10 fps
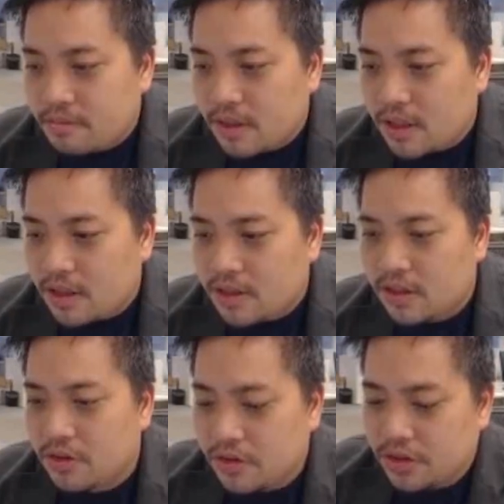and let's
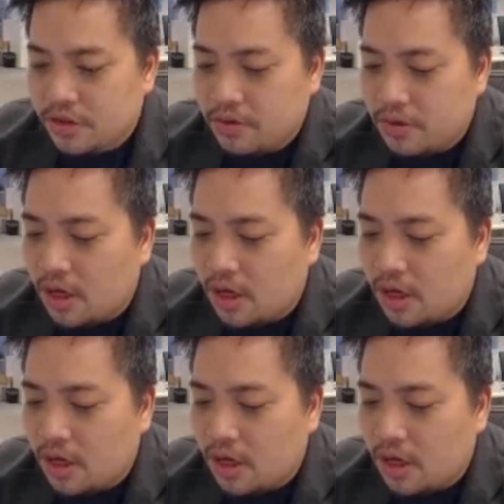go to